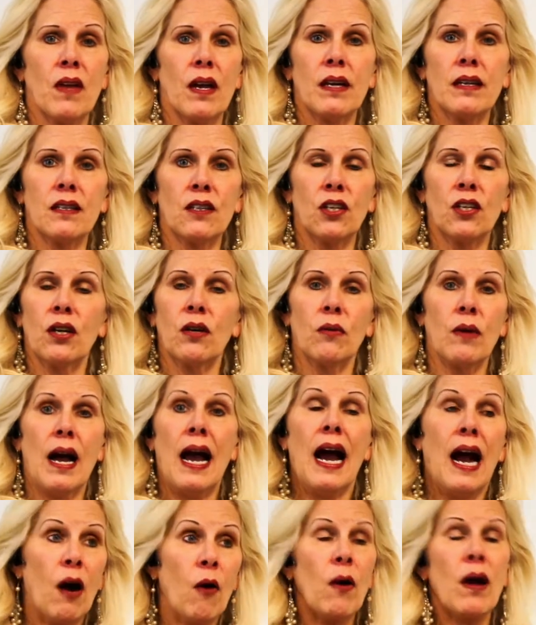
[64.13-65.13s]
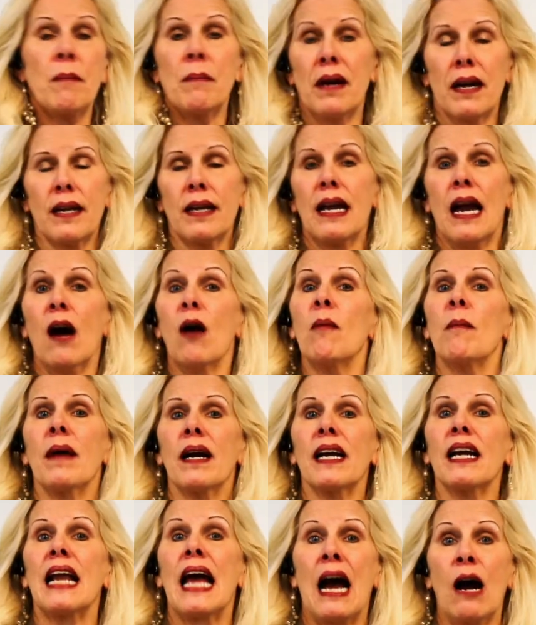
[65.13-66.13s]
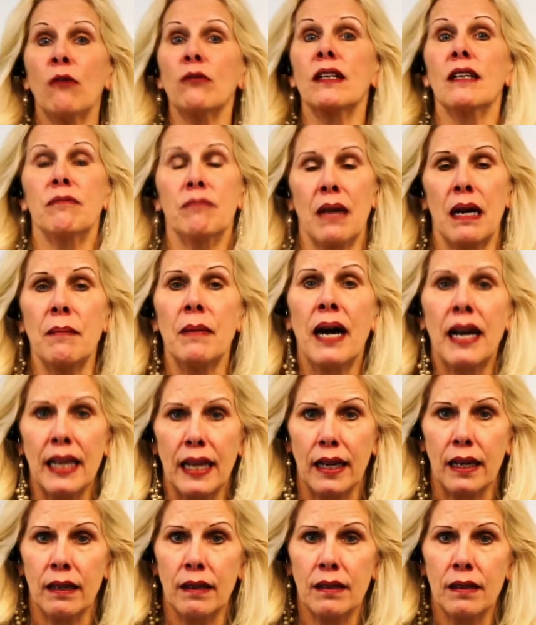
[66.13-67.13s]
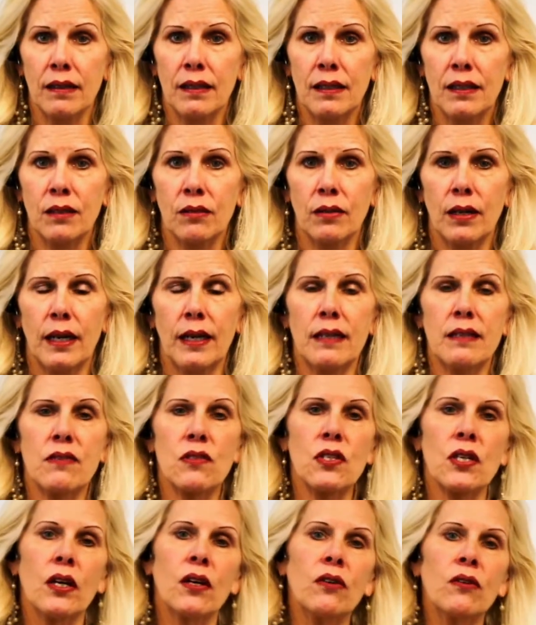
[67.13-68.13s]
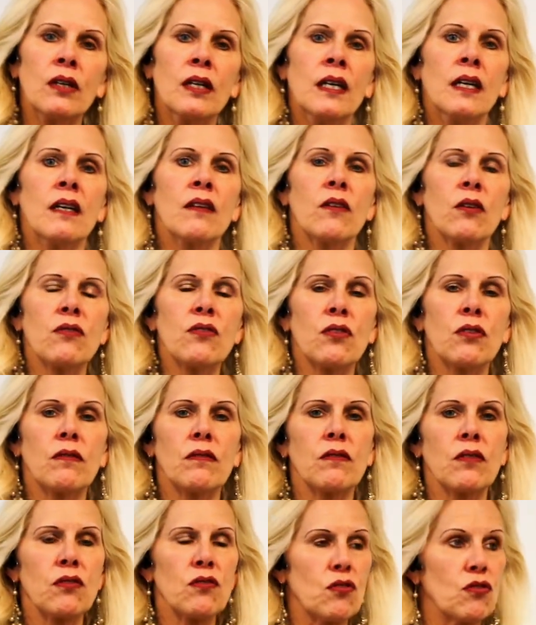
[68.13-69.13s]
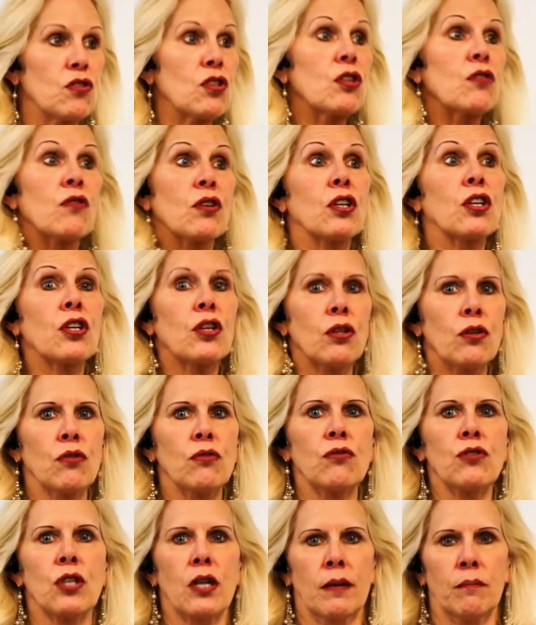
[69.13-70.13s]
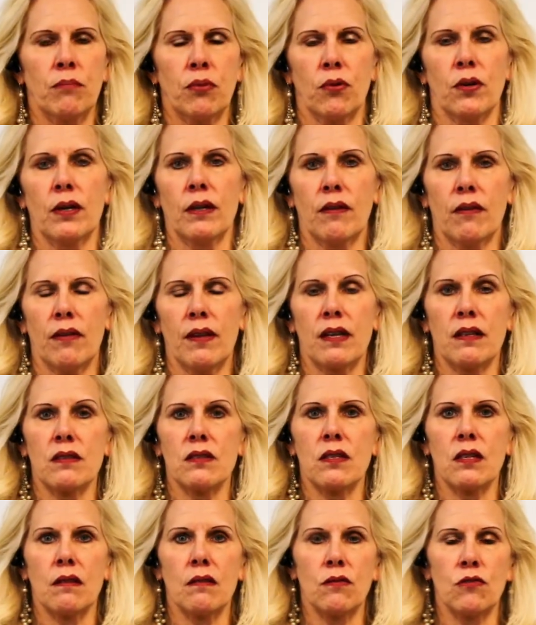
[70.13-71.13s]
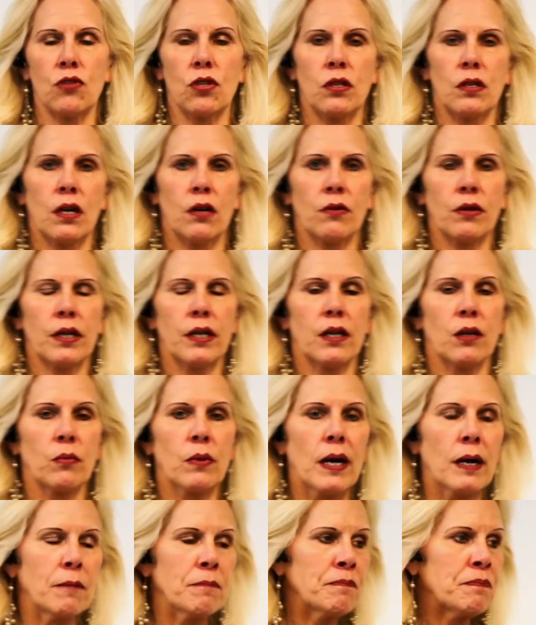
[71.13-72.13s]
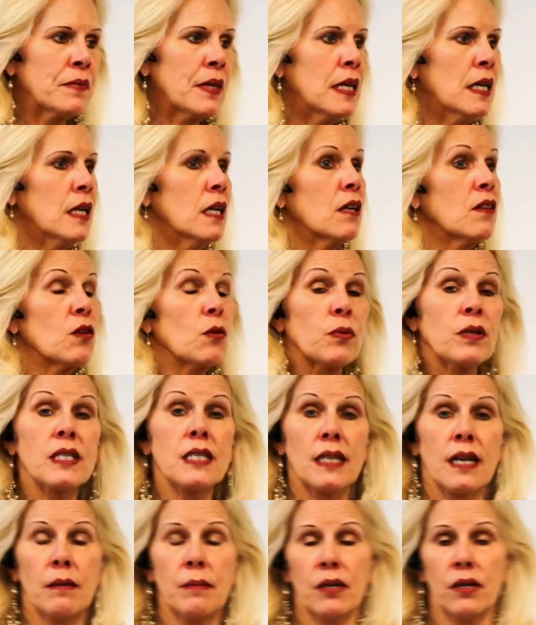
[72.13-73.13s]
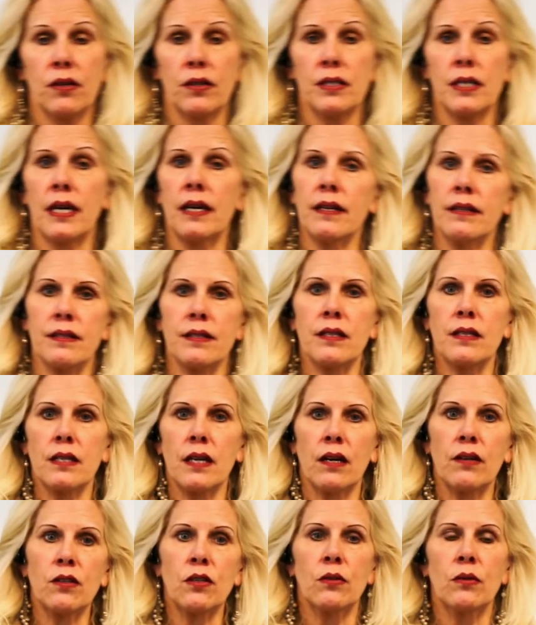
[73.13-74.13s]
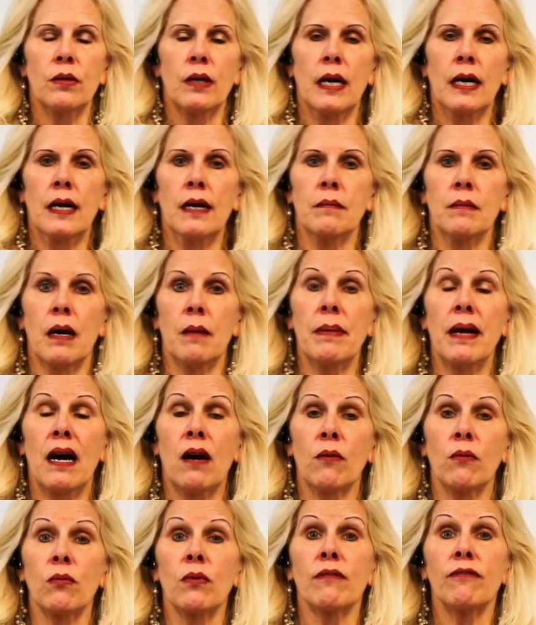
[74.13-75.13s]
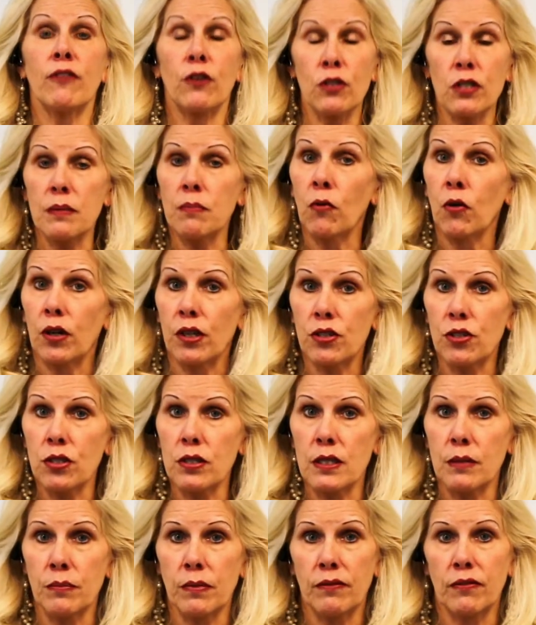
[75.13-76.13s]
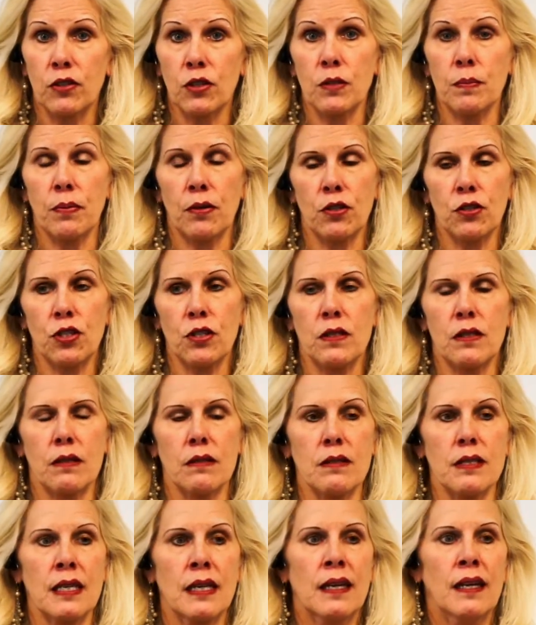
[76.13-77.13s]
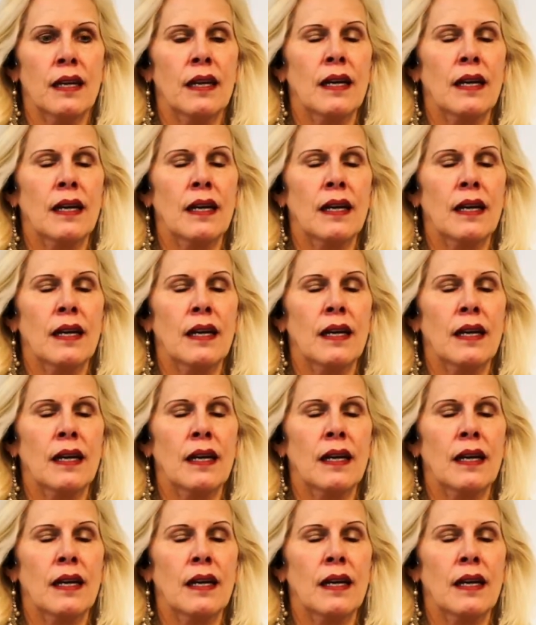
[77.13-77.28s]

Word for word: am I going to outlive my money, right? So those are two huge important things to note here. Well, the reason I'm here today is to tell you about reverse mortgages and reverse purchases.